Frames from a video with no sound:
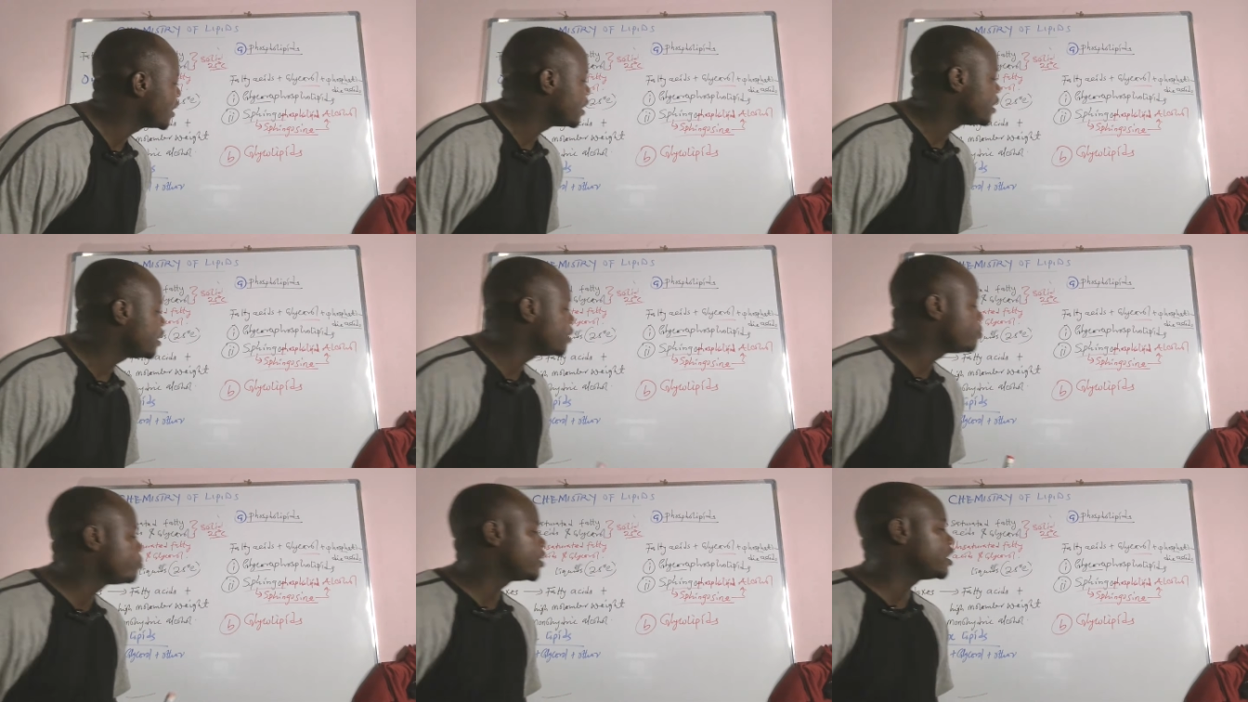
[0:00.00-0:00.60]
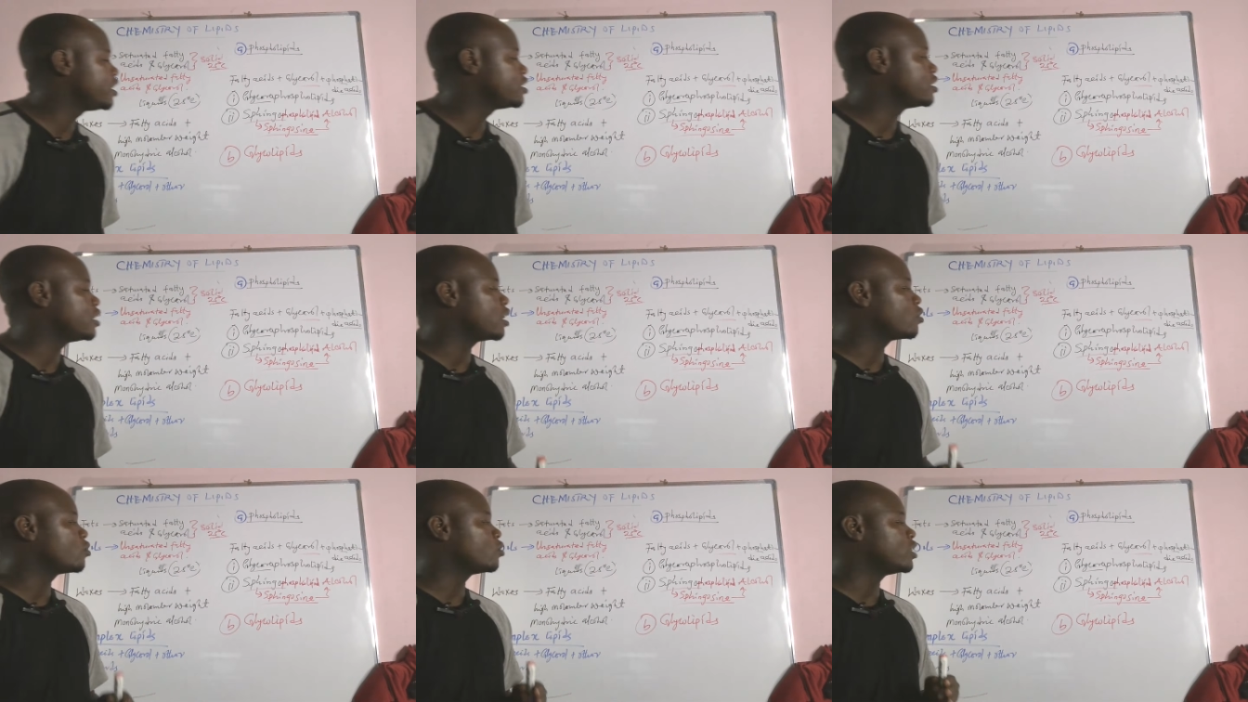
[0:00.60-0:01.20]
a lipid
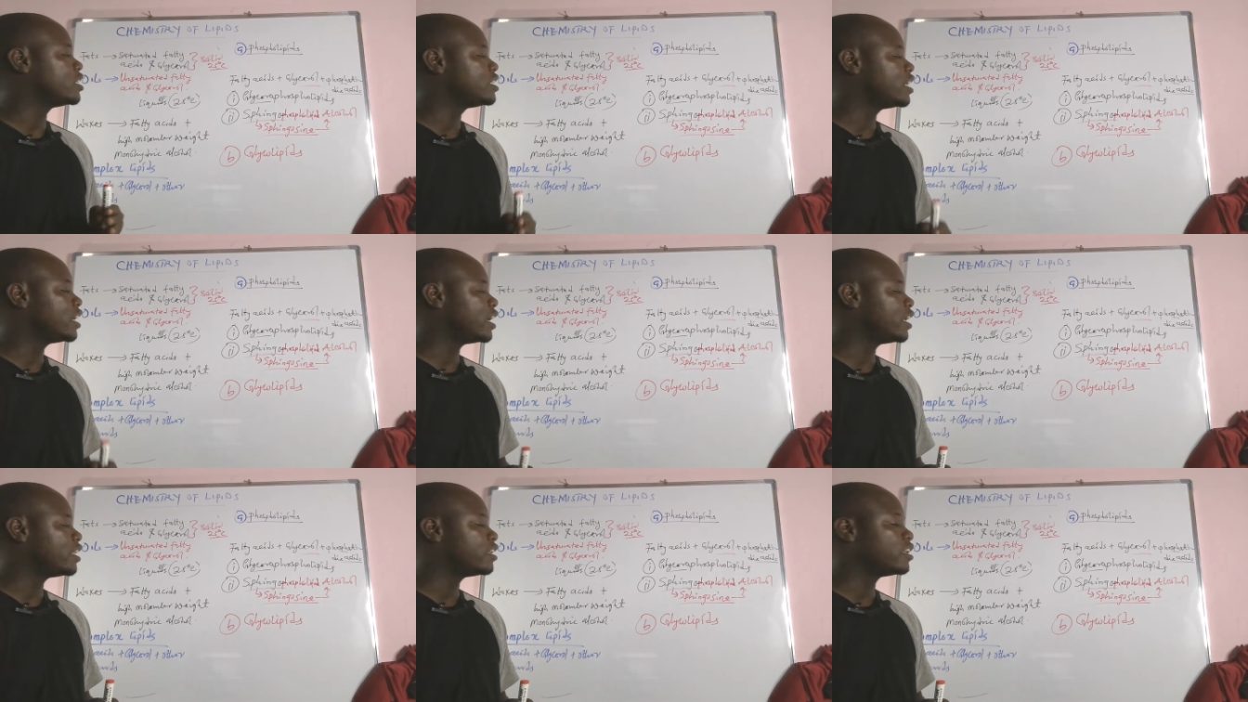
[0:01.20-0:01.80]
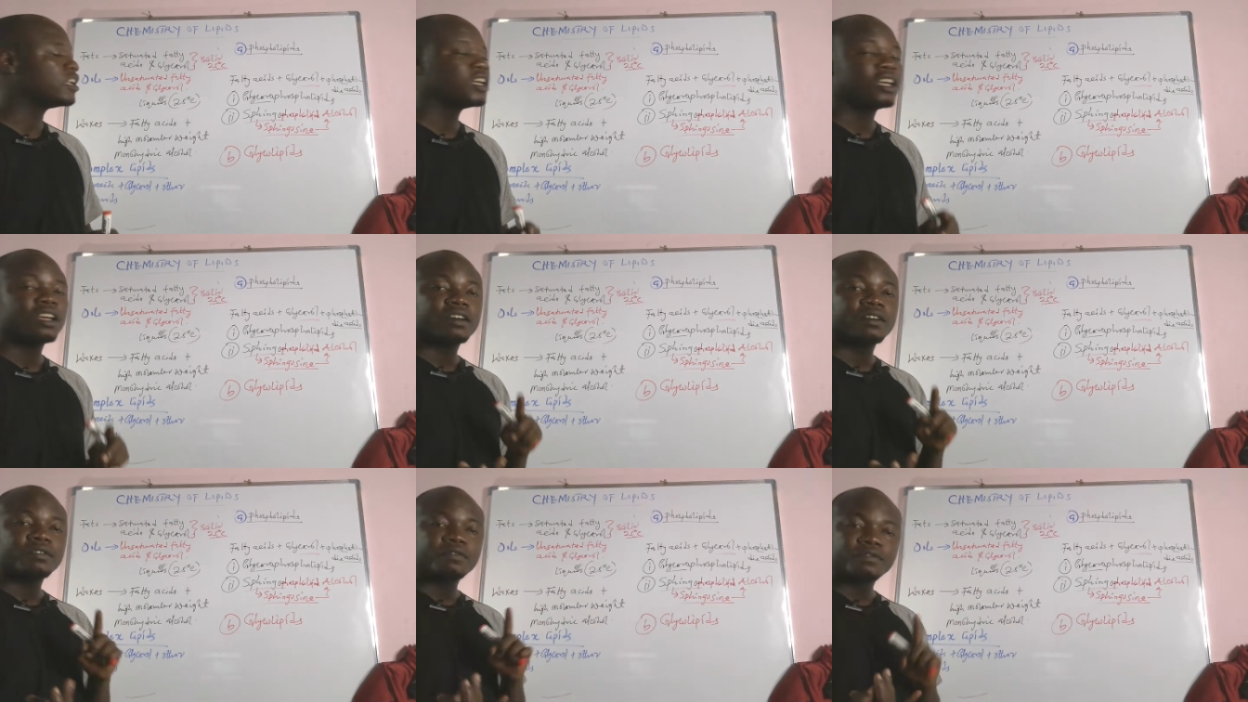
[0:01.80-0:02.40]
that contains
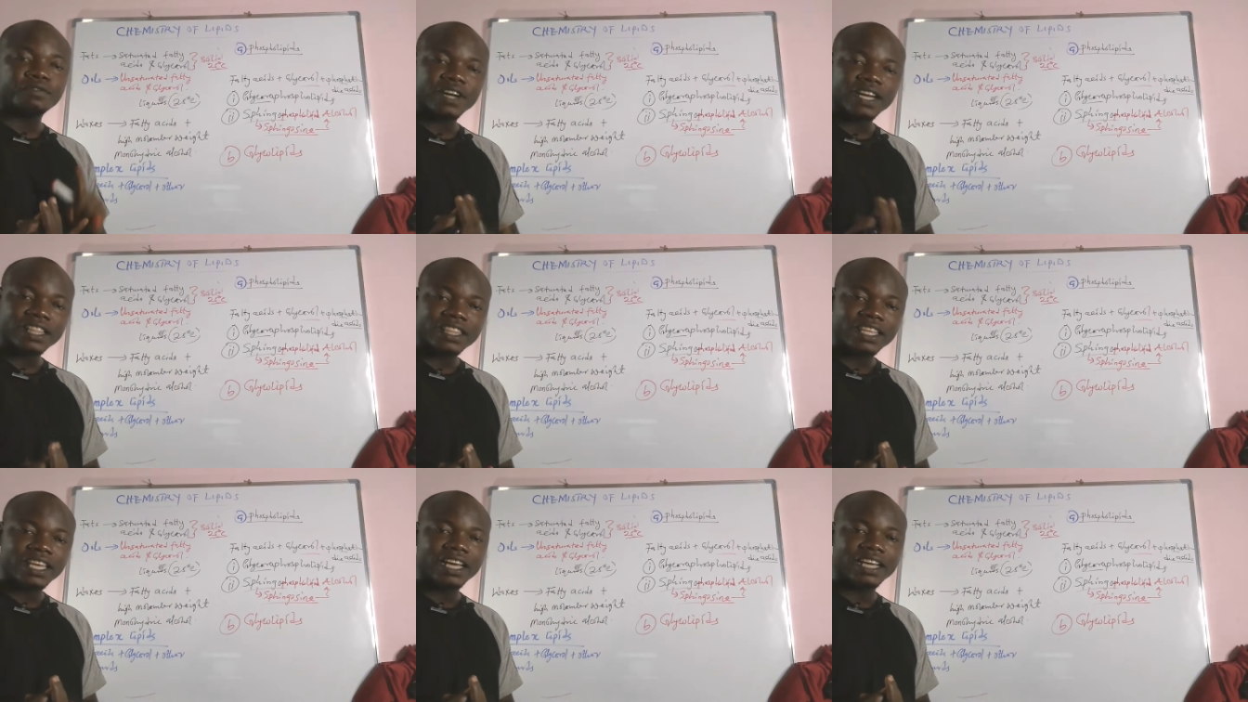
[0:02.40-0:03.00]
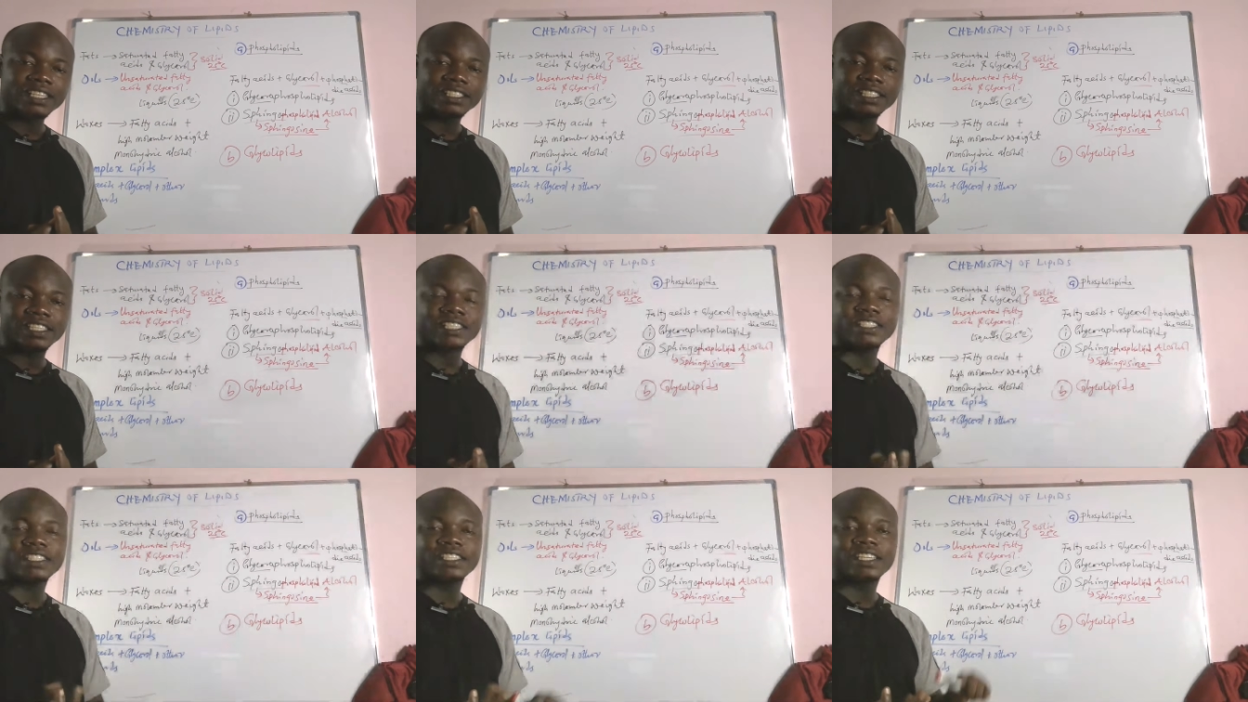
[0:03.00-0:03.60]
fatty
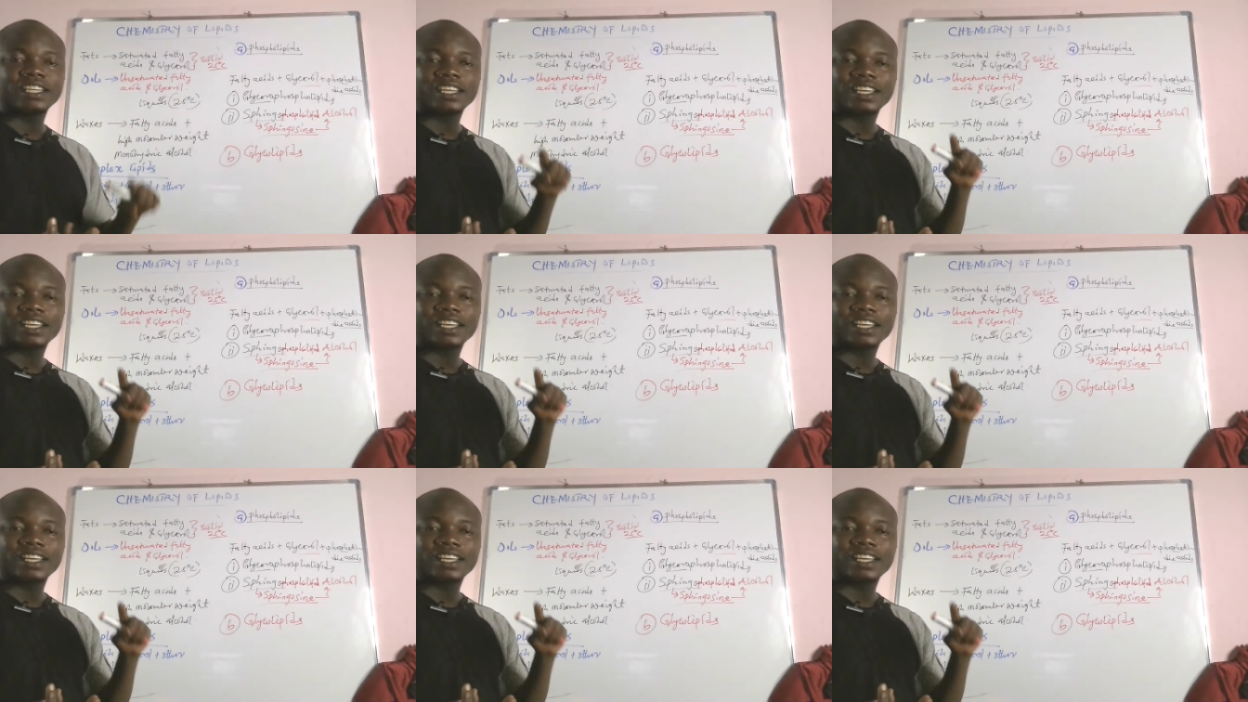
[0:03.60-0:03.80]
acids,